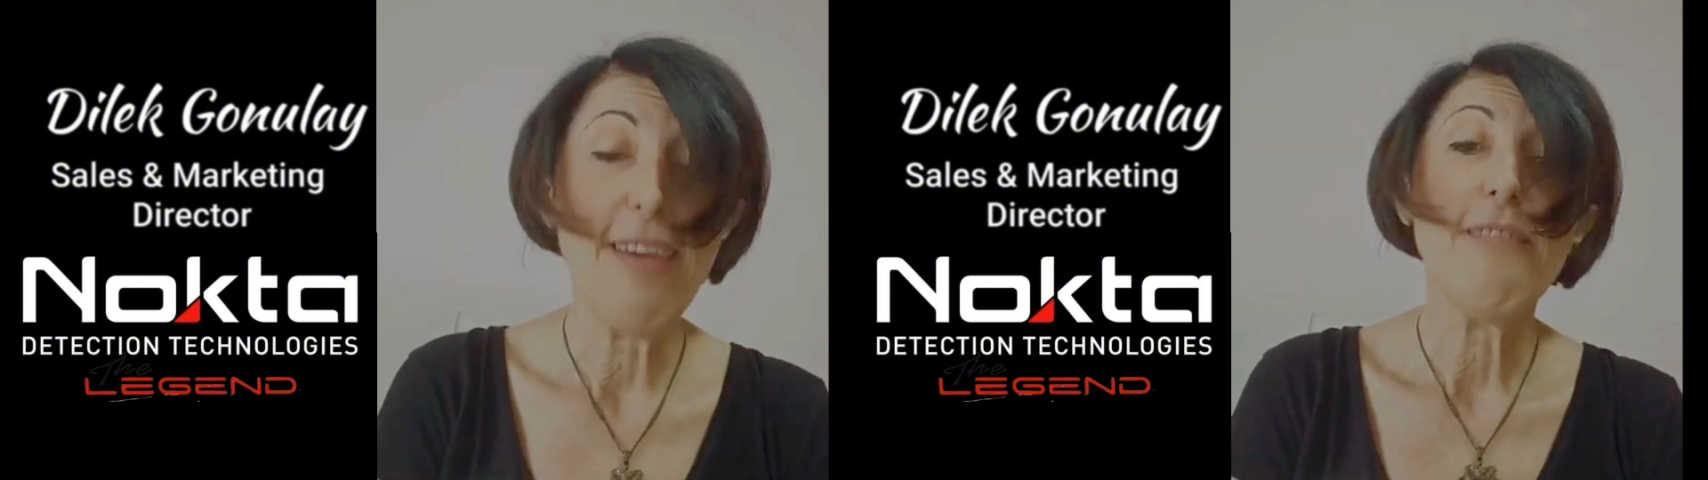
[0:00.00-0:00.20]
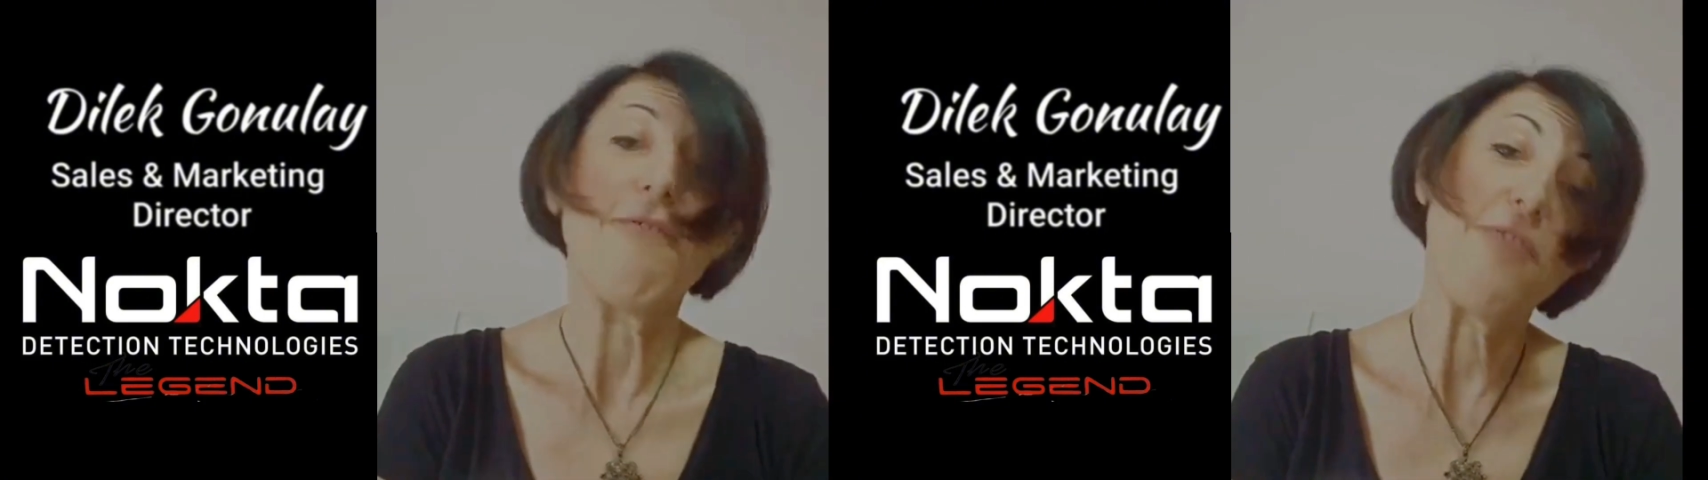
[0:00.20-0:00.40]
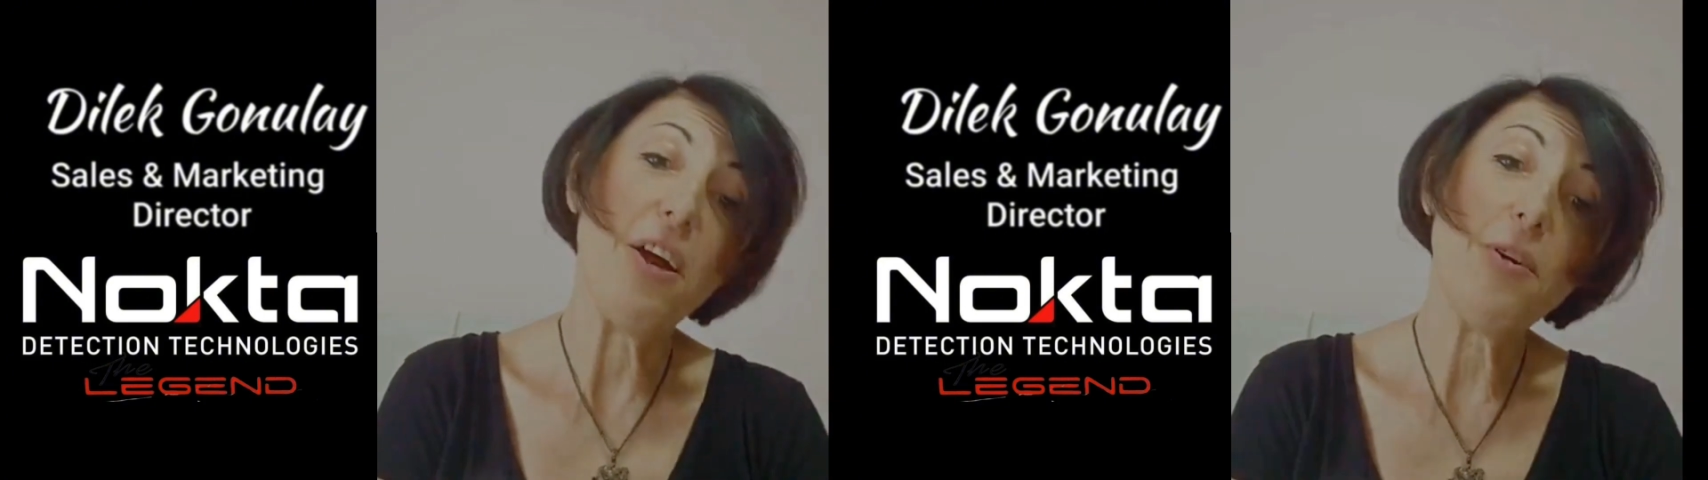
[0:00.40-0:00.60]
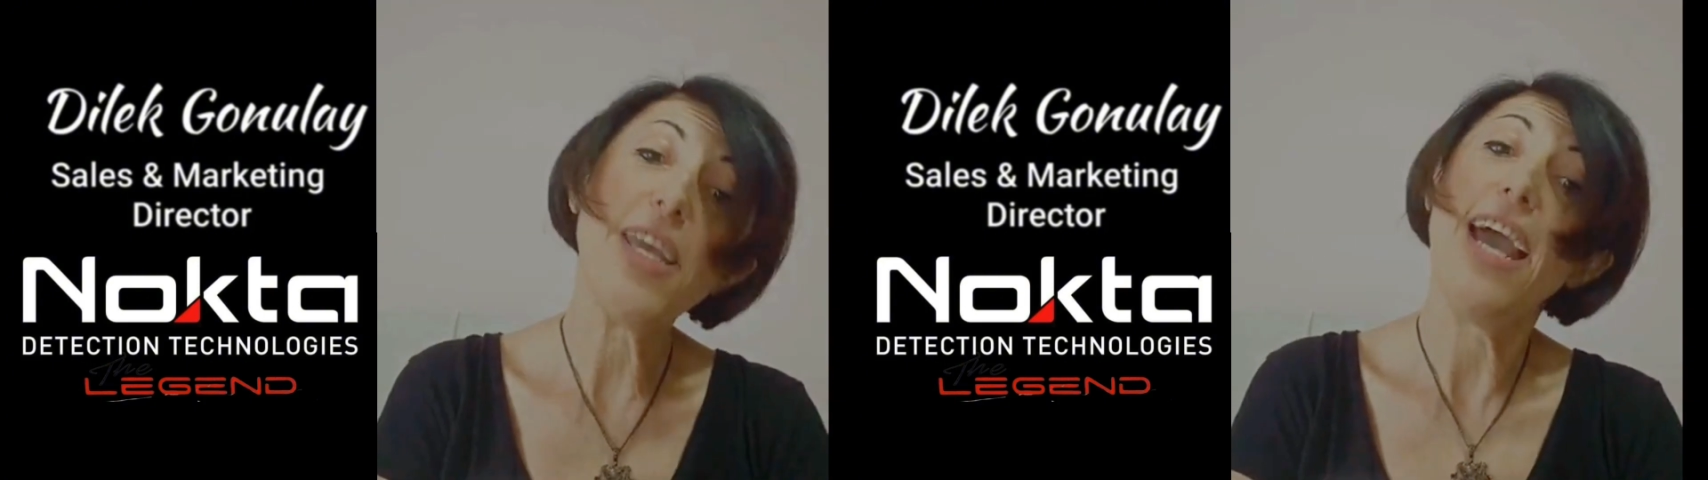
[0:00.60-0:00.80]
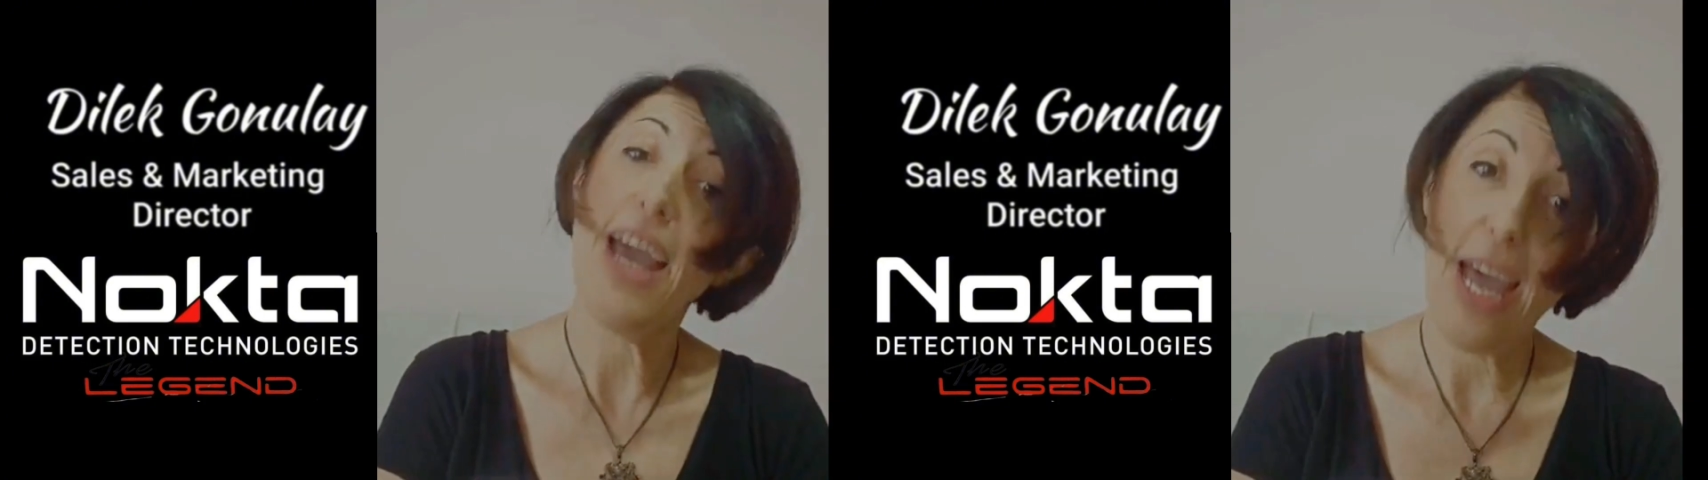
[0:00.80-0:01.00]
very
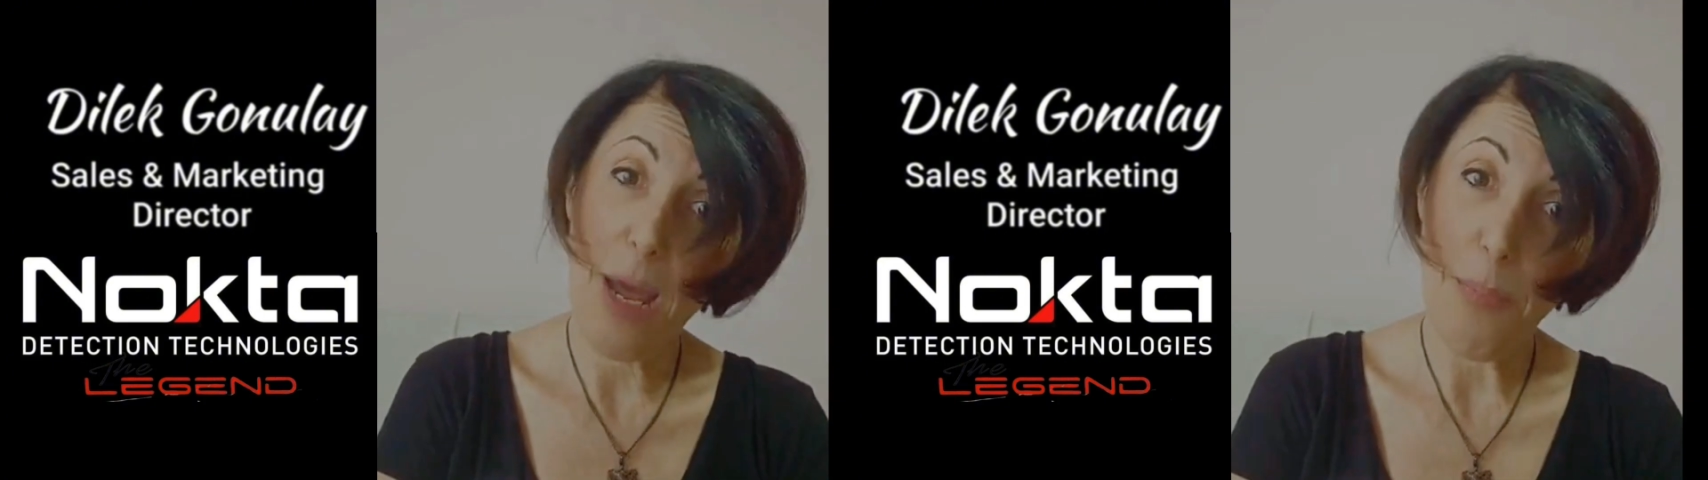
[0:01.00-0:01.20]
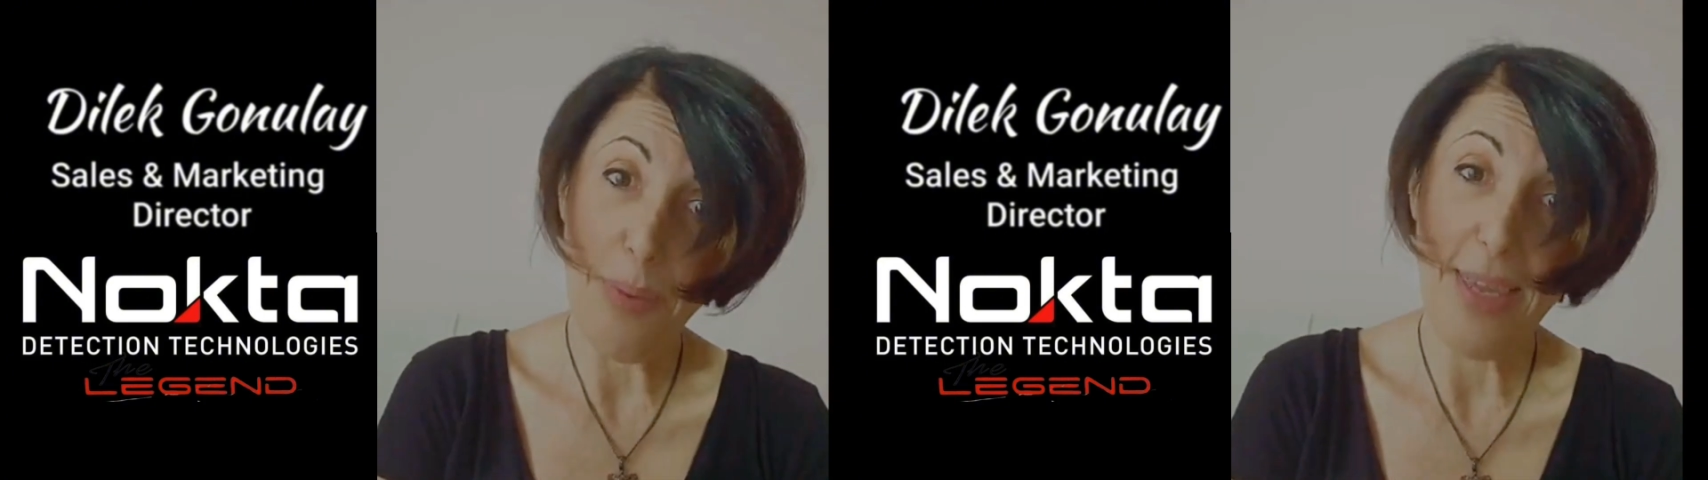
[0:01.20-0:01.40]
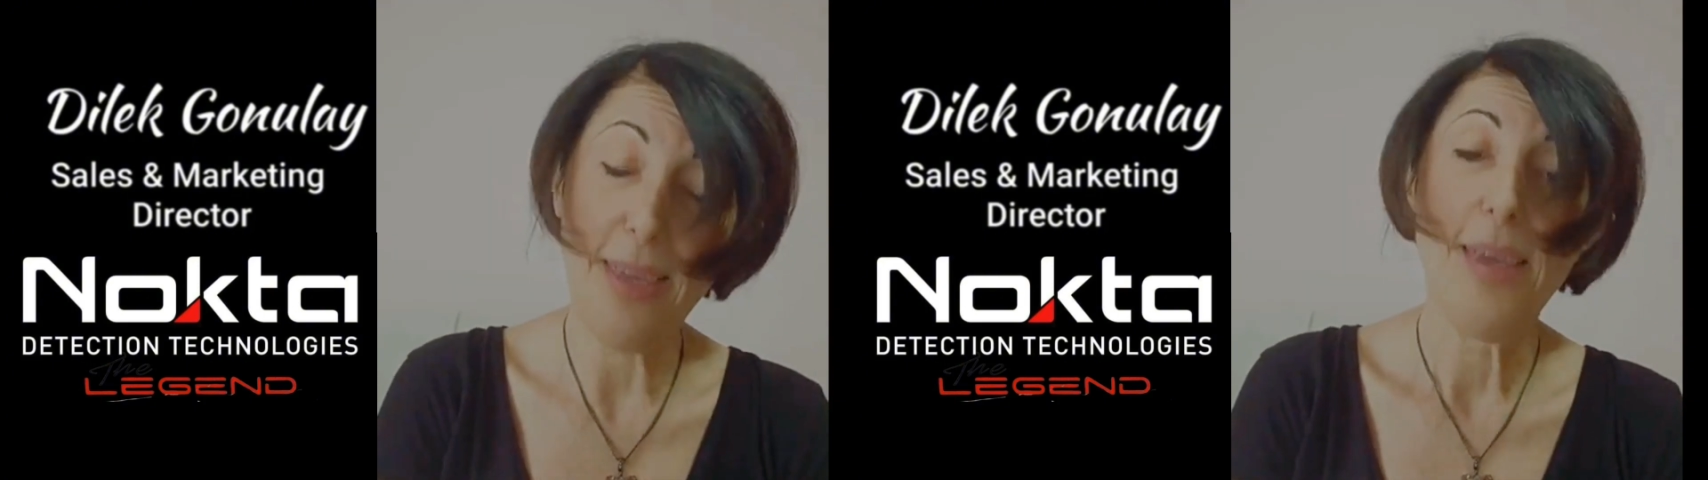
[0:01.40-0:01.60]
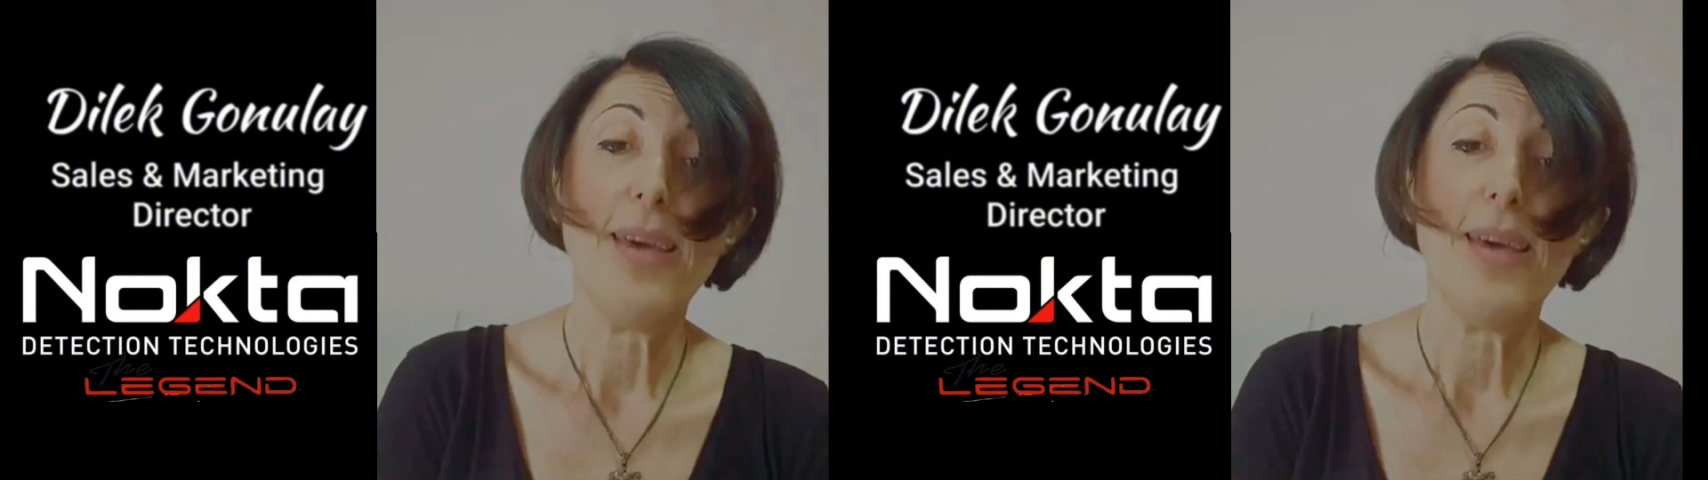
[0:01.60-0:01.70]
happy